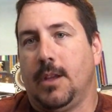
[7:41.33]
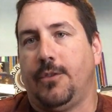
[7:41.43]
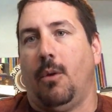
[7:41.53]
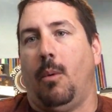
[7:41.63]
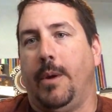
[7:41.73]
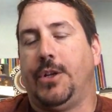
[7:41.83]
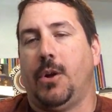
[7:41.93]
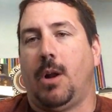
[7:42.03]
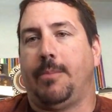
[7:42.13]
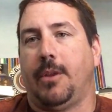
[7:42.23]
So when we
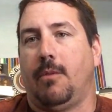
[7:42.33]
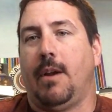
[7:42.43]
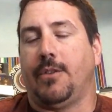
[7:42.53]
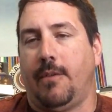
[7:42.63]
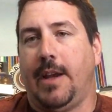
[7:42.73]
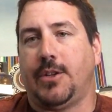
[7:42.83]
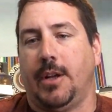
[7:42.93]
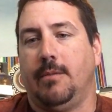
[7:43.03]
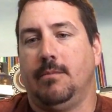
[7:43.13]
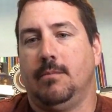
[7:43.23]
showed up to the
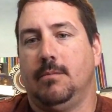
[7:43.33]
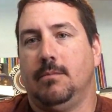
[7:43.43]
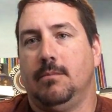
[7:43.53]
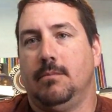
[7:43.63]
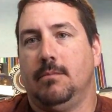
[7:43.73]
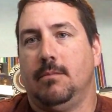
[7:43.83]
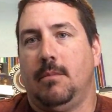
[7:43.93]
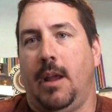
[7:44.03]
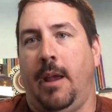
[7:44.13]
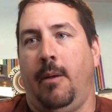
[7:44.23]
reservation,
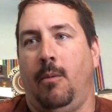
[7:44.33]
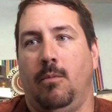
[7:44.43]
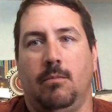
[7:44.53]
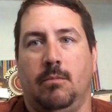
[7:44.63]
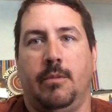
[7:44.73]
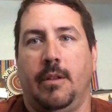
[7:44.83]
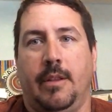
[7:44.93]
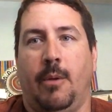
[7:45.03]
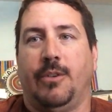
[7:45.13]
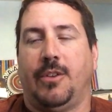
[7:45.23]
there
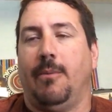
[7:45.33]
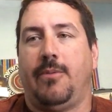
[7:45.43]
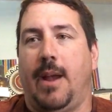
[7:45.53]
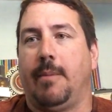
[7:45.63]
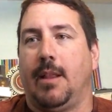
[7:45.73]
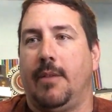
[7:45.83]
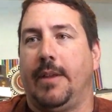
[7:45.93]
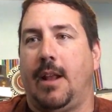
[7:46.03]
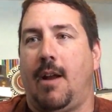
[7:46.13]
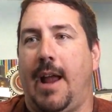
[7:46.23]
was some family
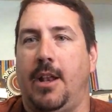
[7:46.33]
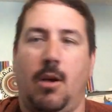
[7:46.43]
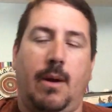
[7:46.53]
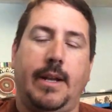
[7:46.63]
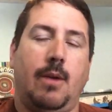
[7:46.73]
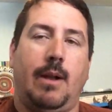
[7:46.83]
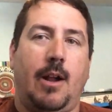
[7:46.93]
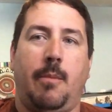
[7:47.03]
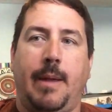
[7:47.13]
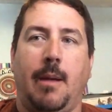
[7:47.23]
living there, had no idea what
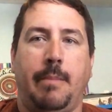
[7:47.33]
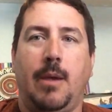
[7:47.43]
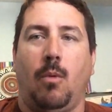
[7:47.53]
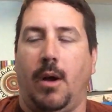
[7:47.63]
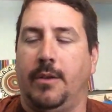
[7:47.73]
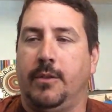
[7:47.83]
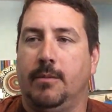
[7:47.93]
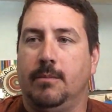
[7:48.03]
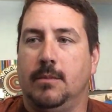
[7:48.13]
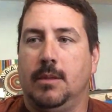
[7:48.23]
Airbnb
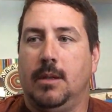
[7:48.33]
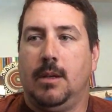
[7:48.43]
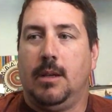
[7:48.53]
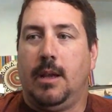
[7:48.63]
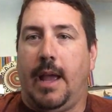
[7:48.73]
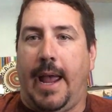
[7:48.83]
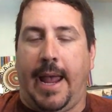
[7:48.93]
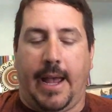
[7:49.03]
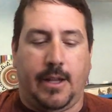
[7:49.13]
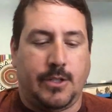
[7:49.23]
was,
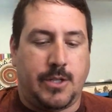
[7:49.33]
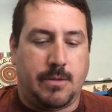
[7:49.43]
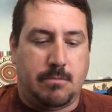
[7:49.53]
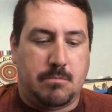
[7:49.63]
and